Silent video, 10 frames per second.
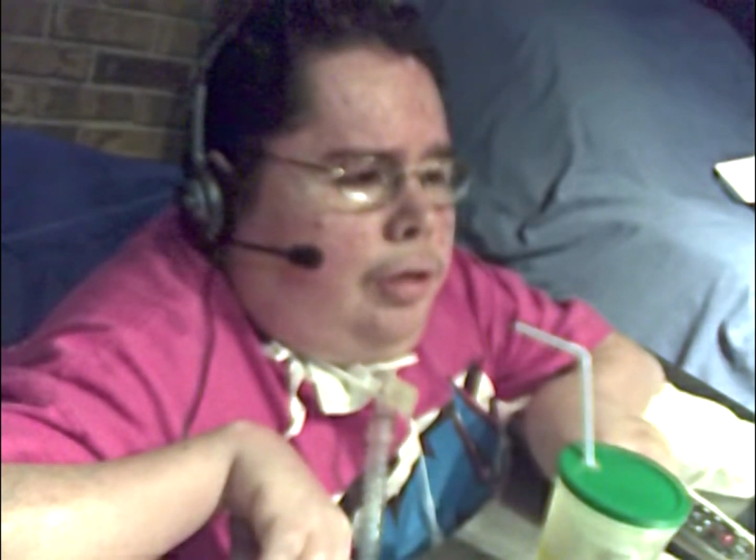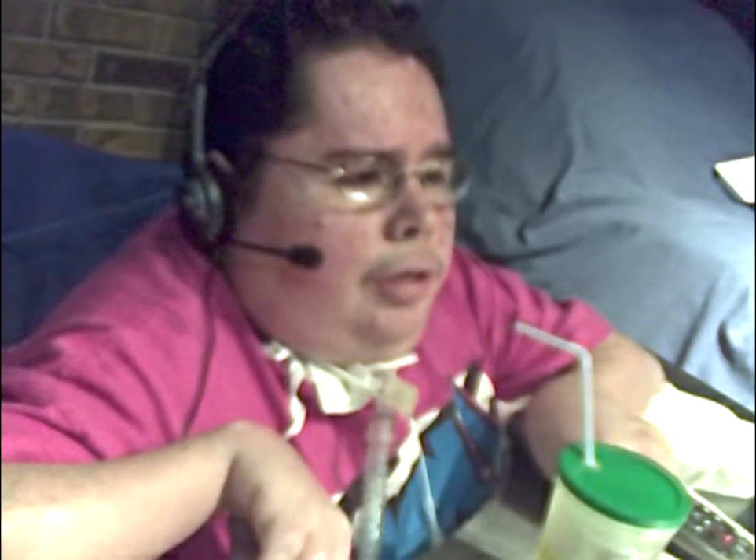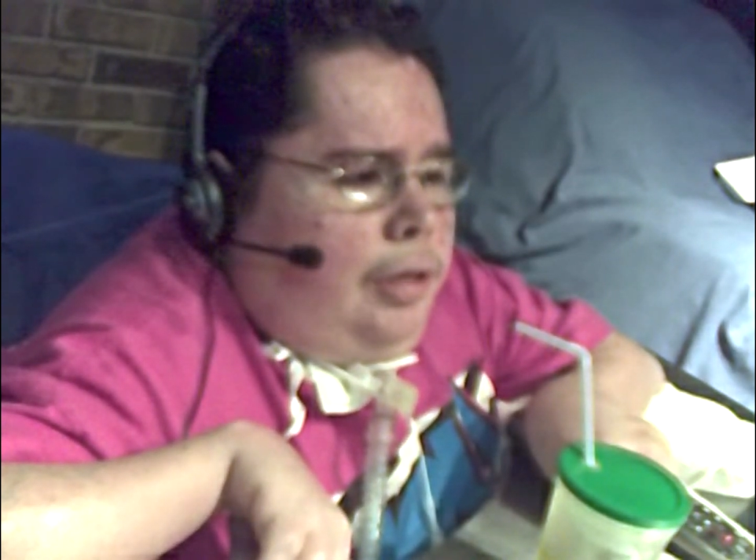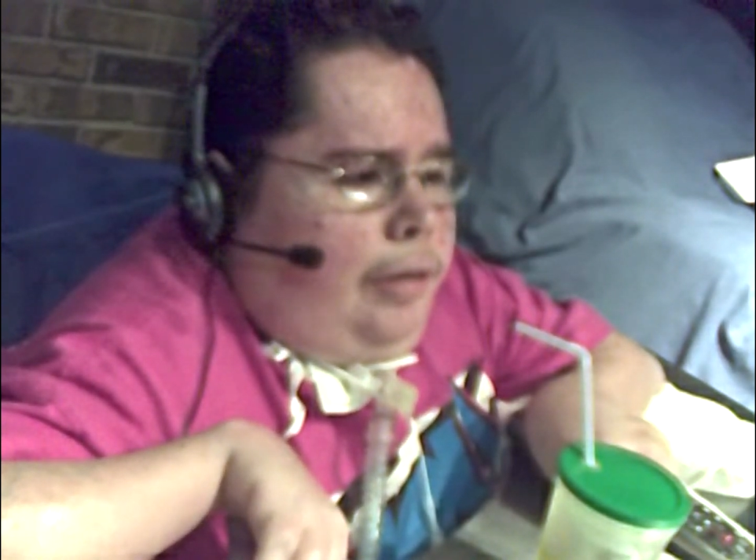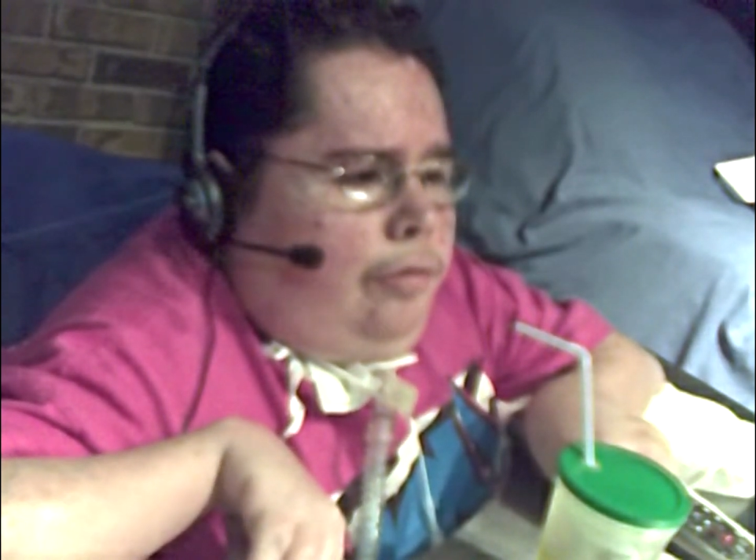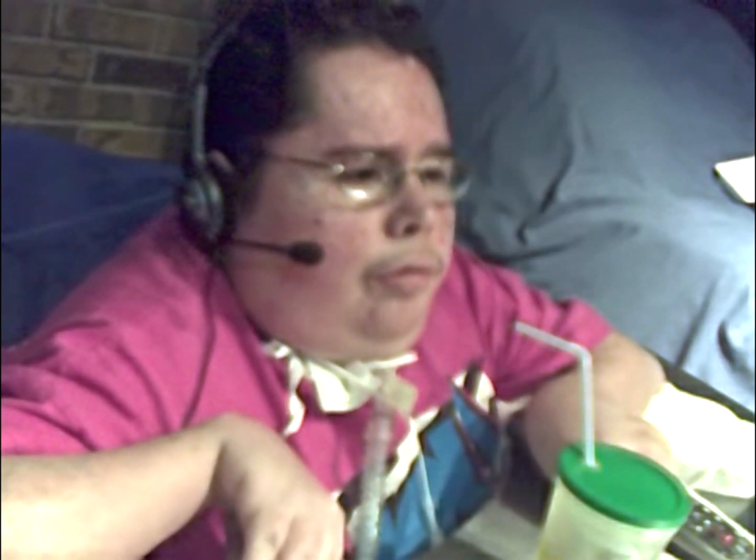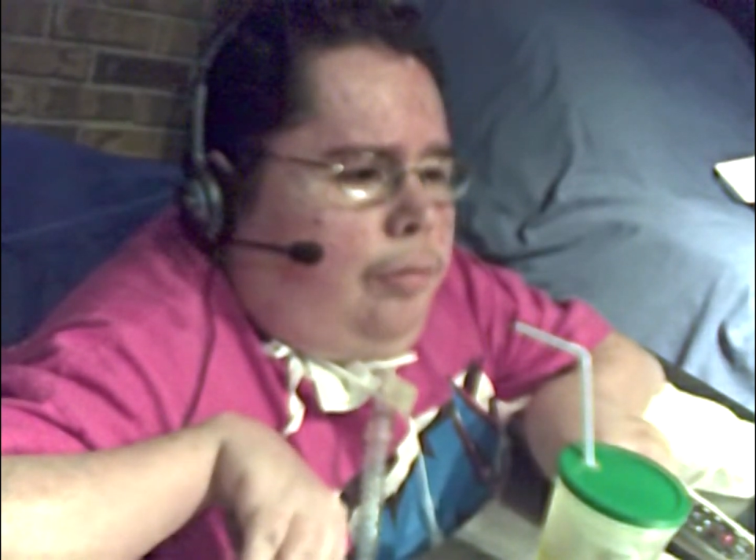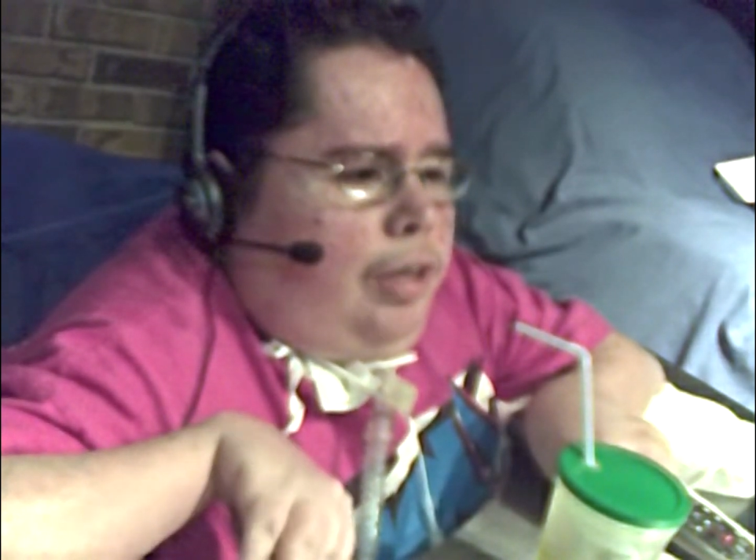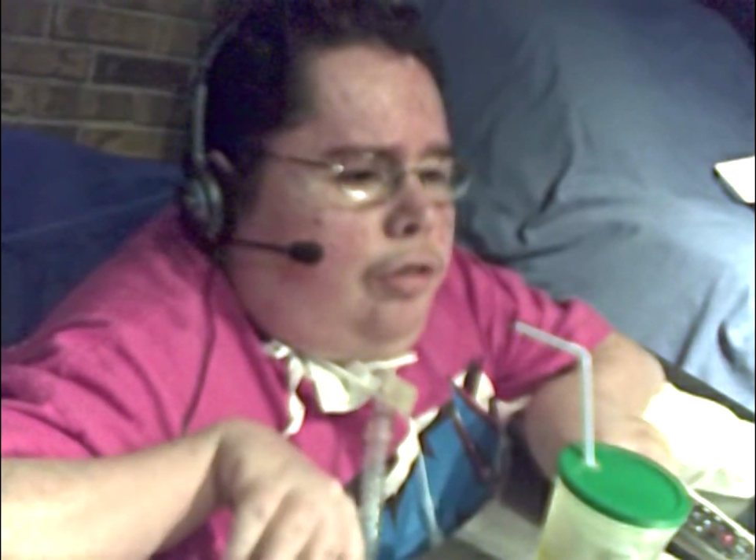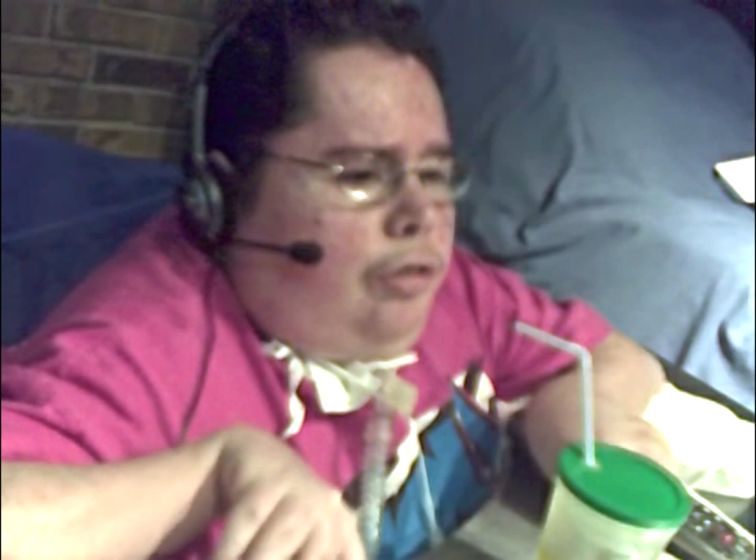After the
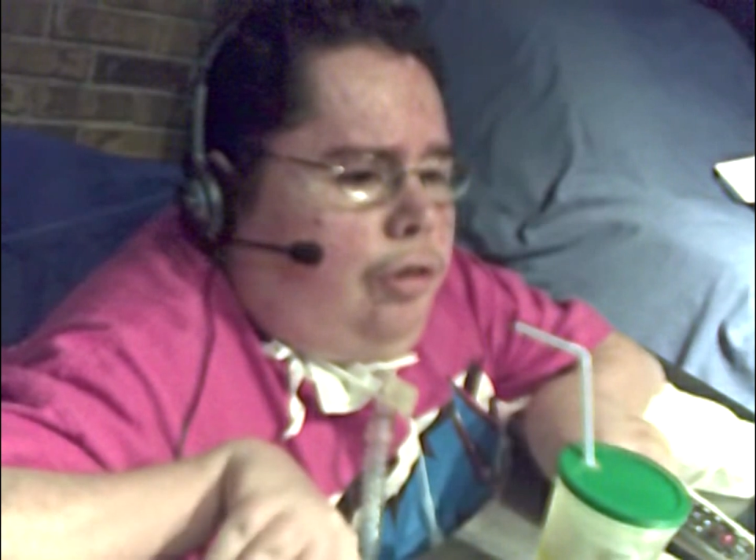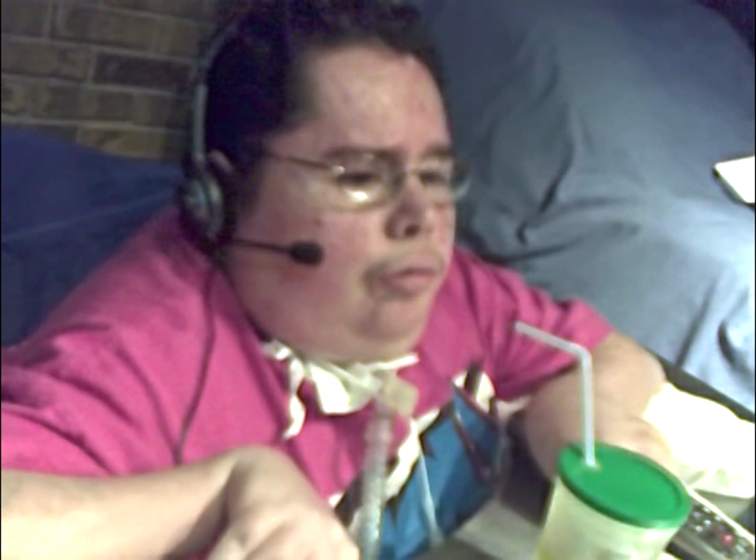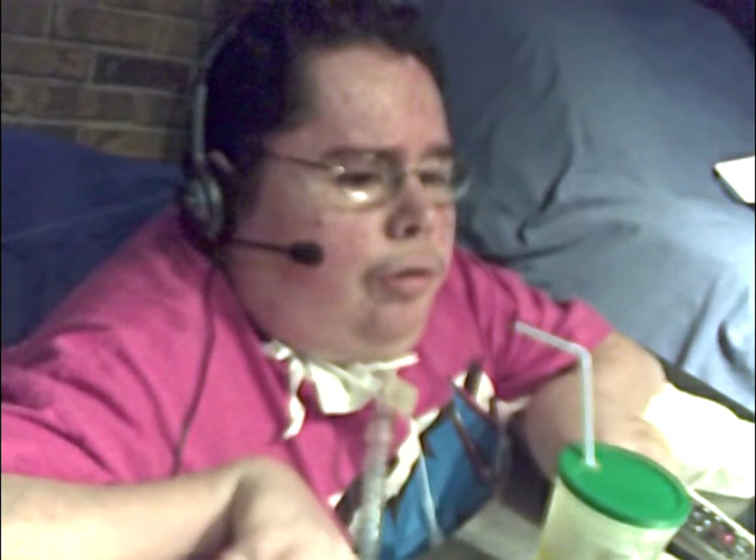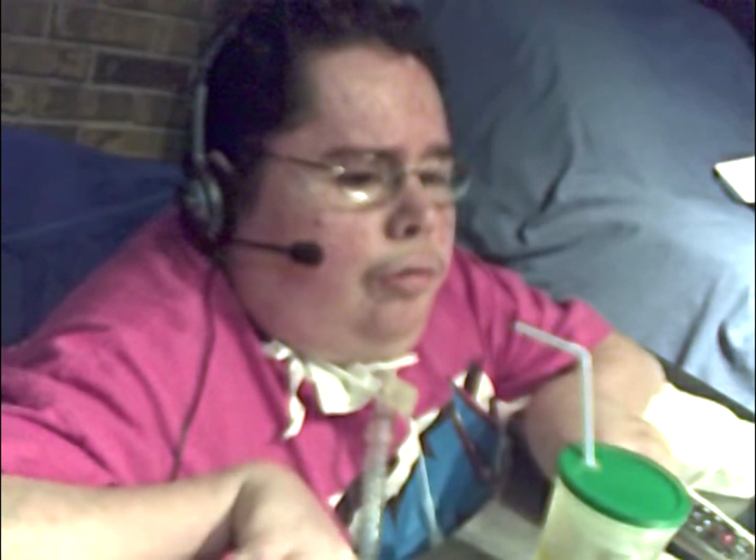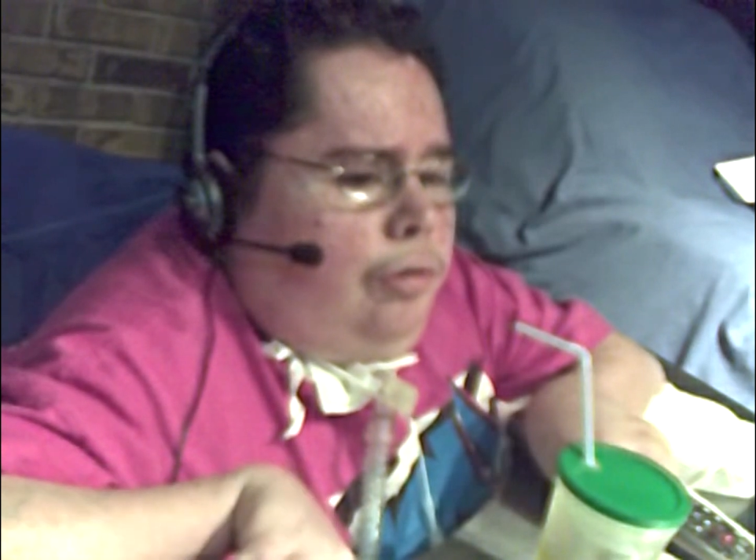match, Del Rio